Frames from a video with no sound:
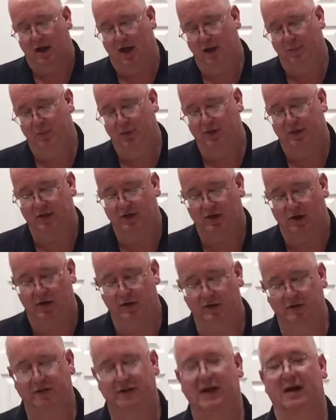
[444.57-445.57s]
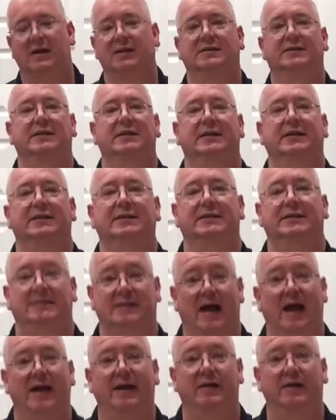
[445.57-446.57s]
I put the tartar sauce
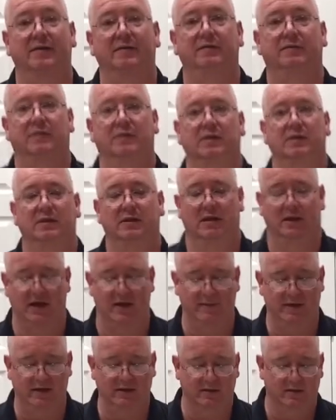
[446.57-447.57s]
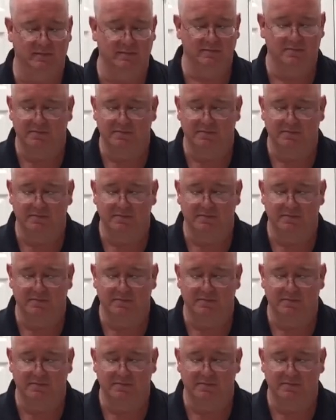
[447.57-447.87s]
inside of the lemon.